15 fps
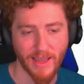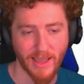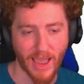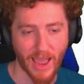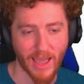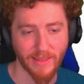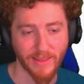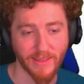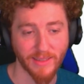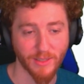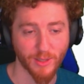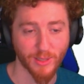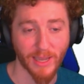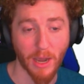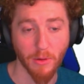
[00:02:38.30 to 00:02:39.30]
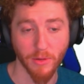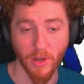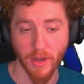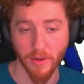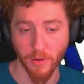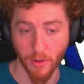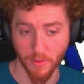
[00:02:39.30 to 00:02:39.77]
And then the scout
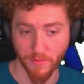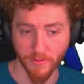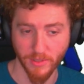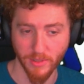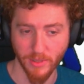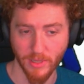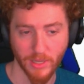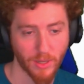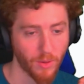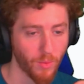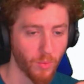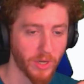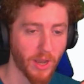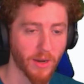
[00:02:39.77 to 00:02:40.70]
got nerfed. We